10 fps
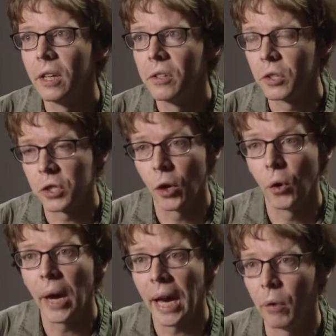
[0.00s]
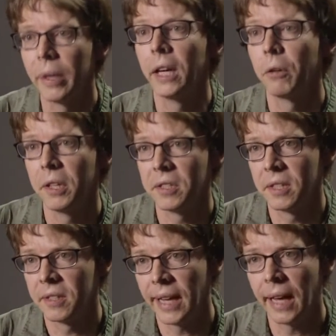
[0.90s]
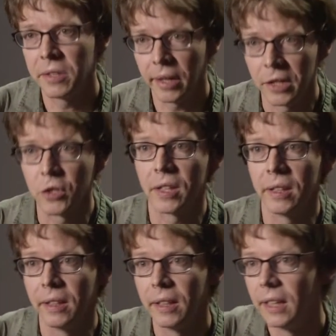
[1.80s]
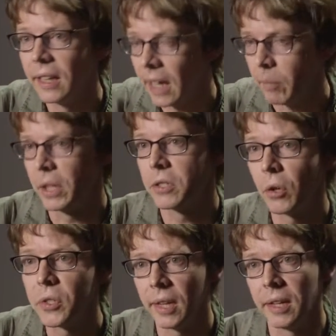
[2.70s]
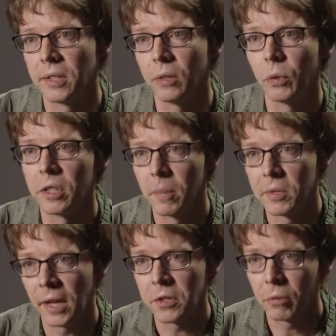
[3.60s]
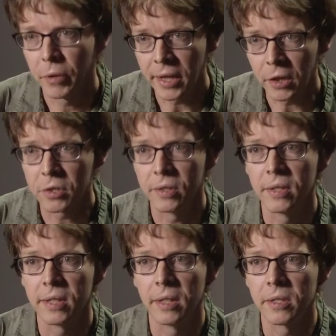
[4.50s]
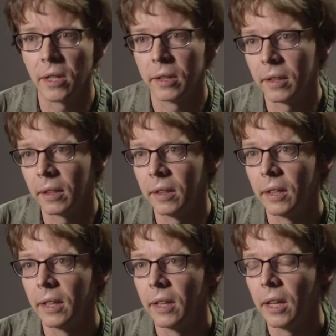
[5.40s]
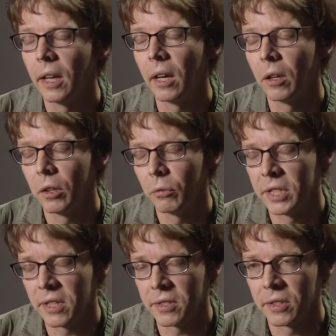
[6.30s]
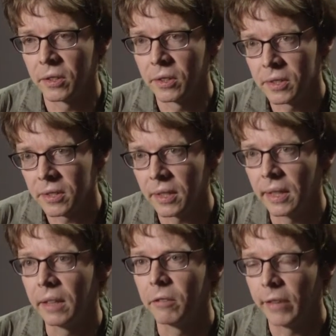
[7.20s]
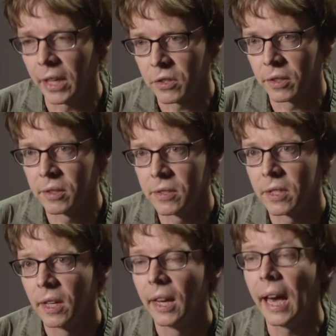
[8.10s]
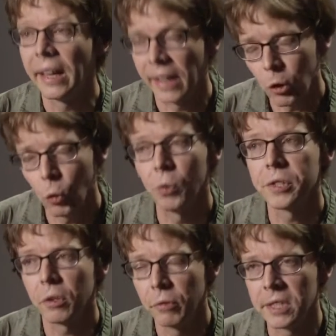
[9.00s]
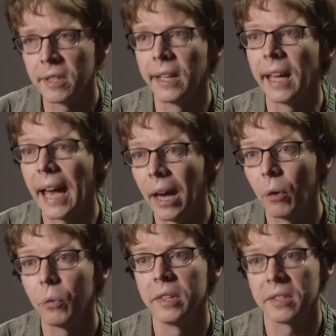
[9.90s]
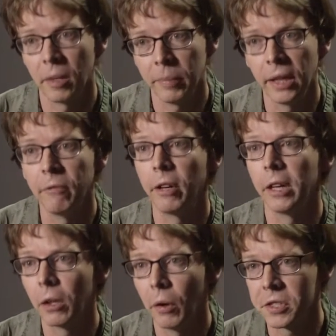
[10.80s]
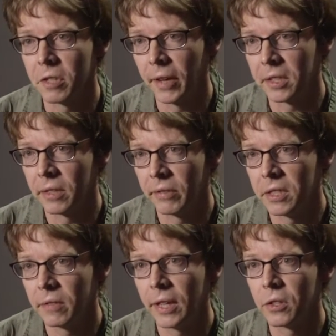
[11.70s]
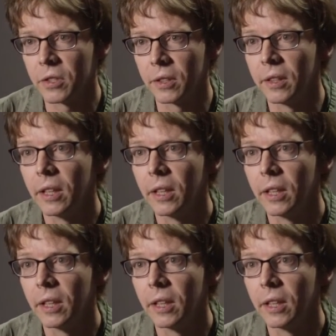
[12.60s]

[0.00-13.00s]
to show how increases in hand hygiene can be associated with substantial reductions in certain resistance infections, and also recently how this can be a very cost-effective intervention.